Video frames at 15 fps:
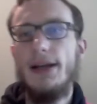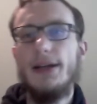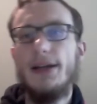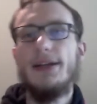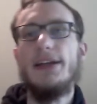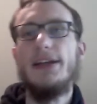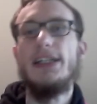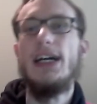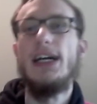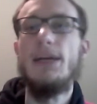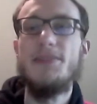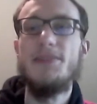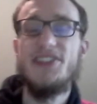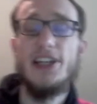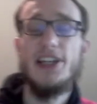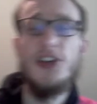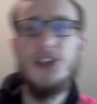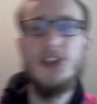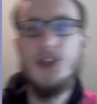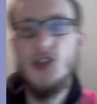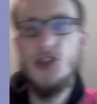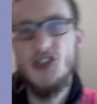Okay,
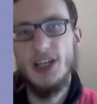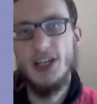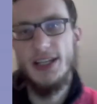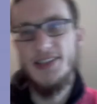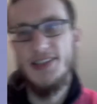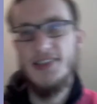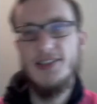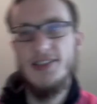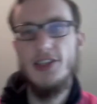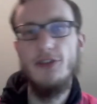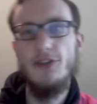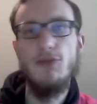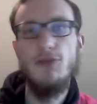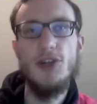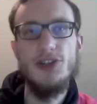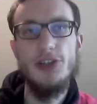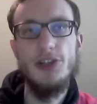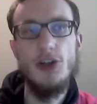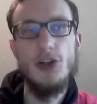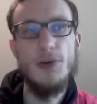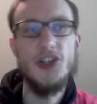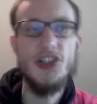starting to study. Since
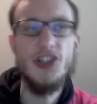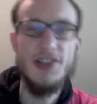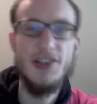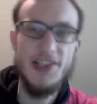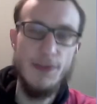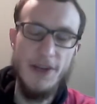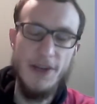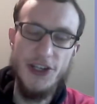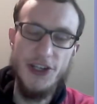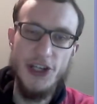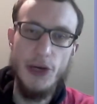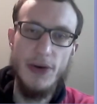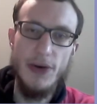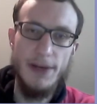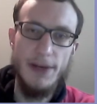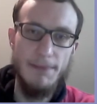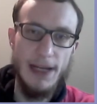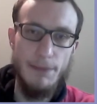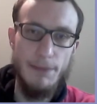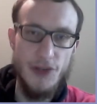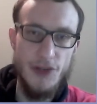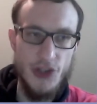you're watching this video,
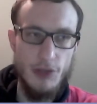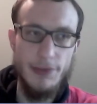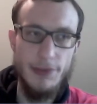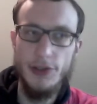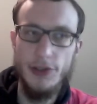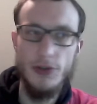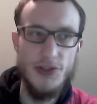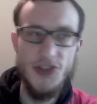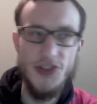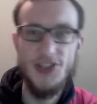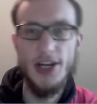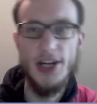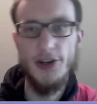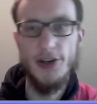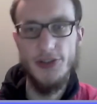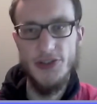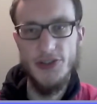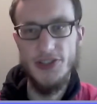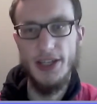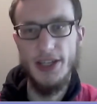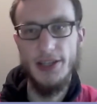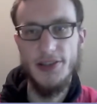I presume you're starting to
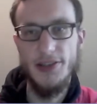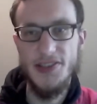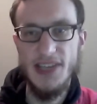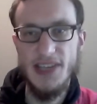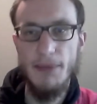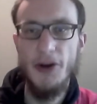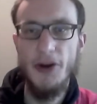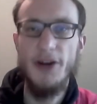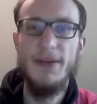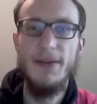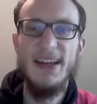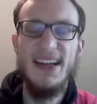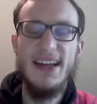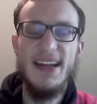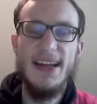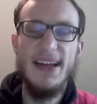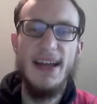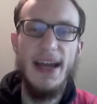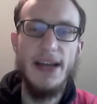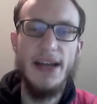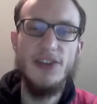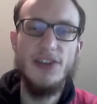study in the summer,
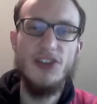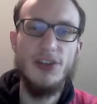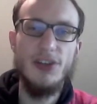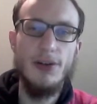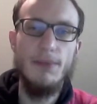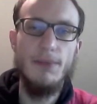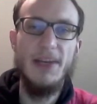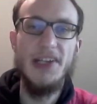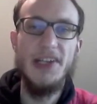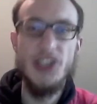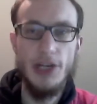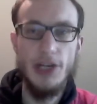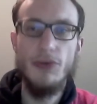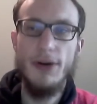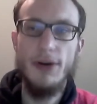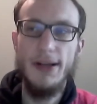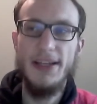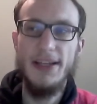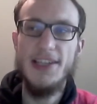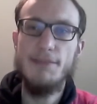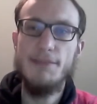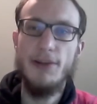and in general,
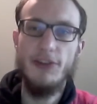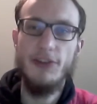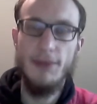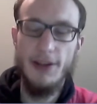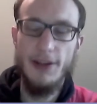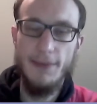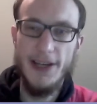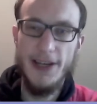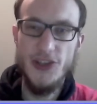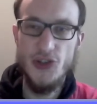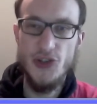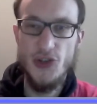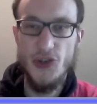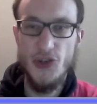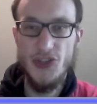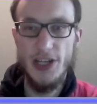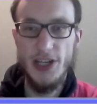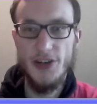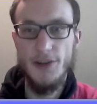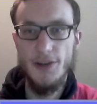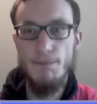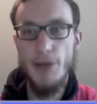it is possible in the master to
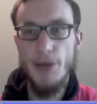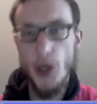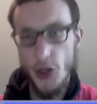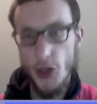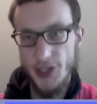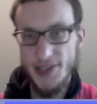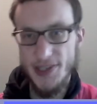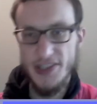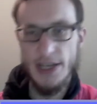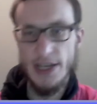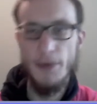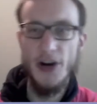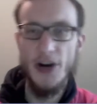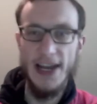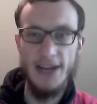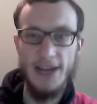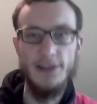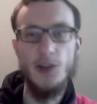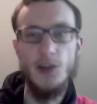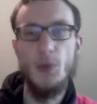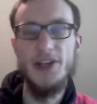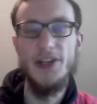start it both in the summer and
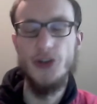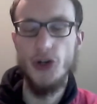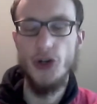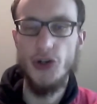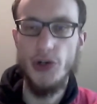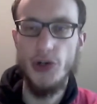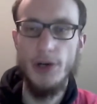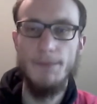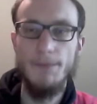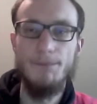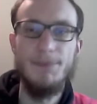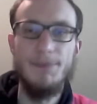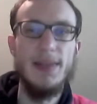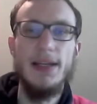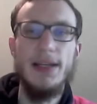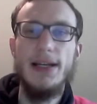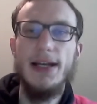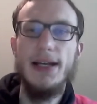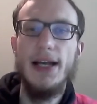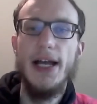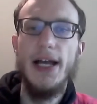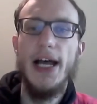in the winter term.
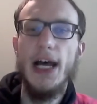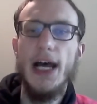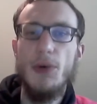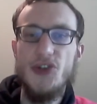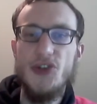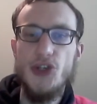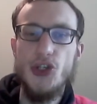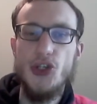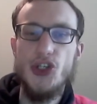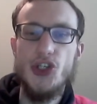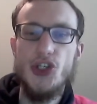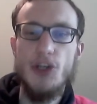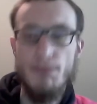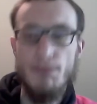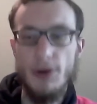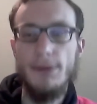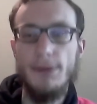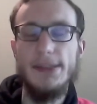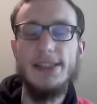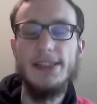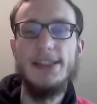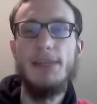What you should
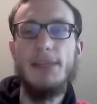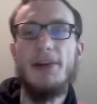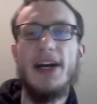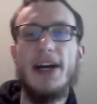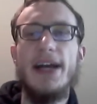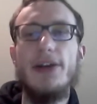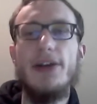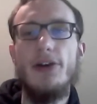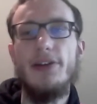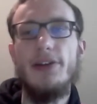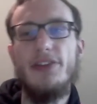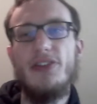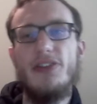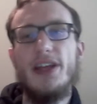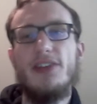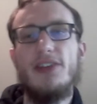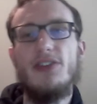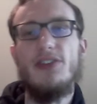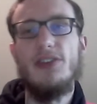probably keep an eye on is that